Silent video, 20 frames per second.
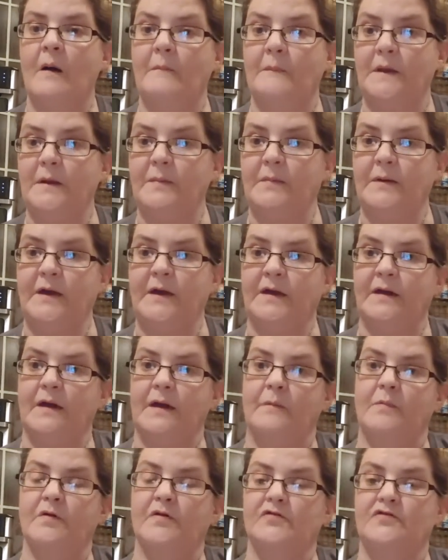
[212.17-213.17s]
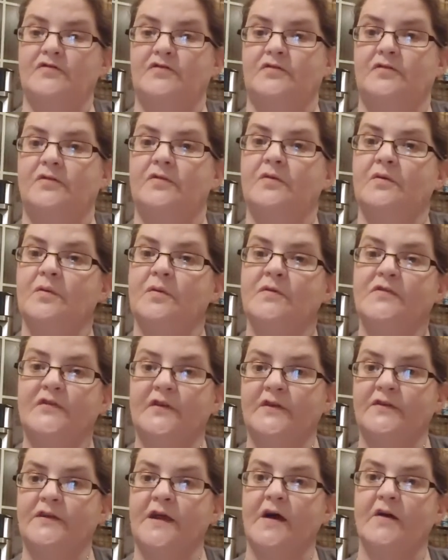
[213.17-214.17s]
me being able to
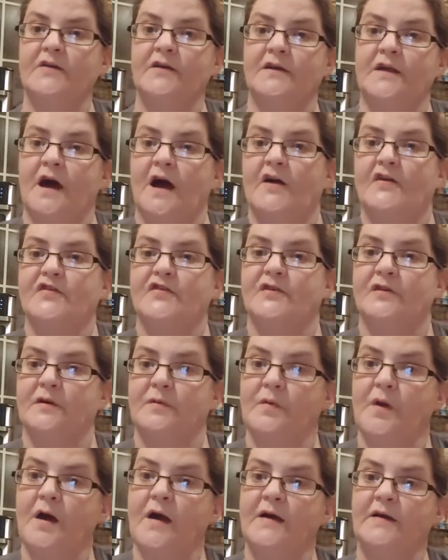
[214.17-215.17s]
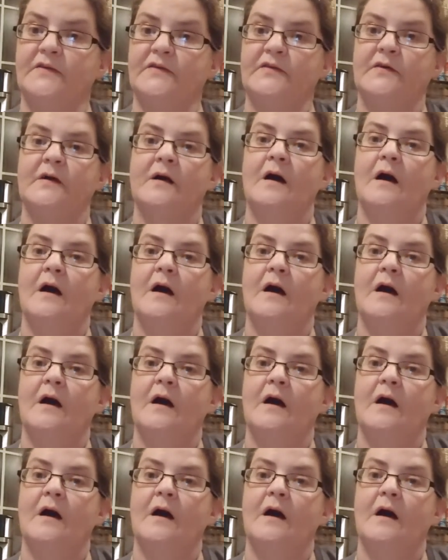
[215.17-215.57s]
sit down and actually write,